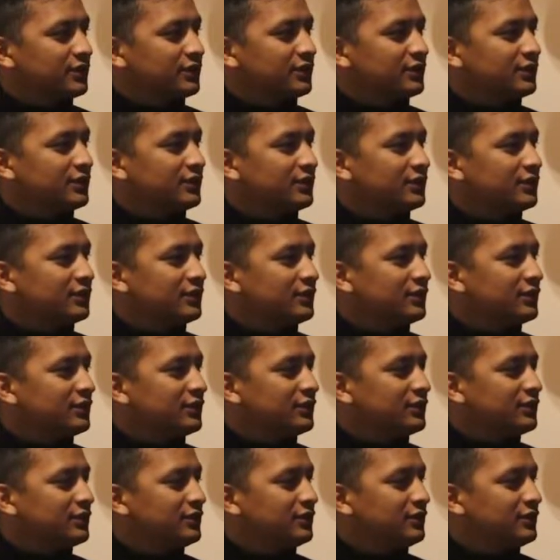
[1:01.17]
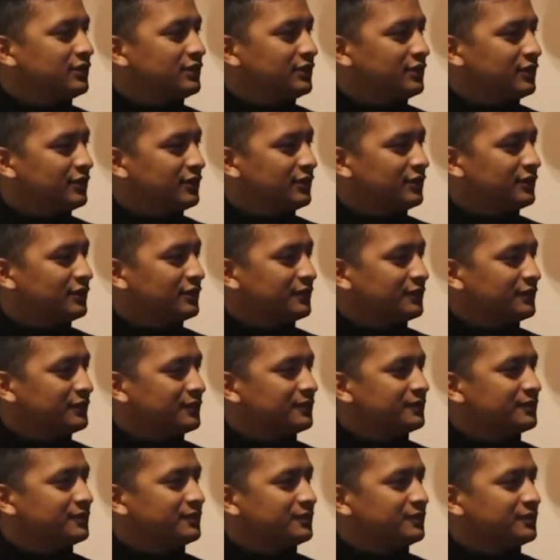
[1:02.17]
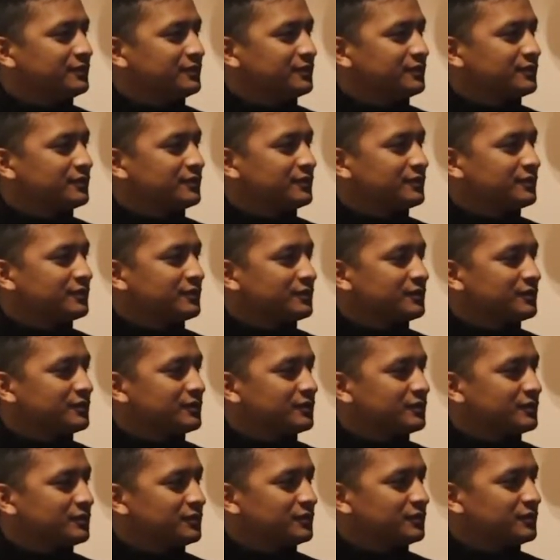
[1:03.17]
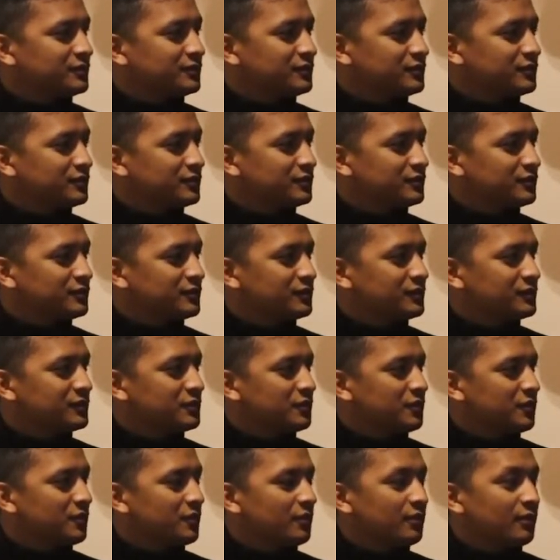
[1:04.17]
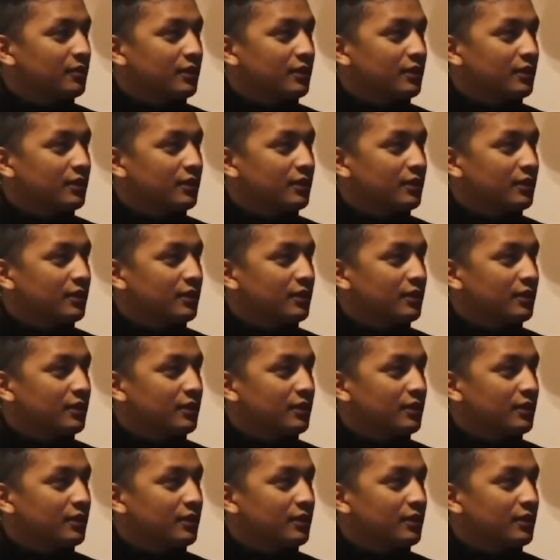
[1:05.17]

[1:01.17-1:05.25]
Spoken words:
[no speech]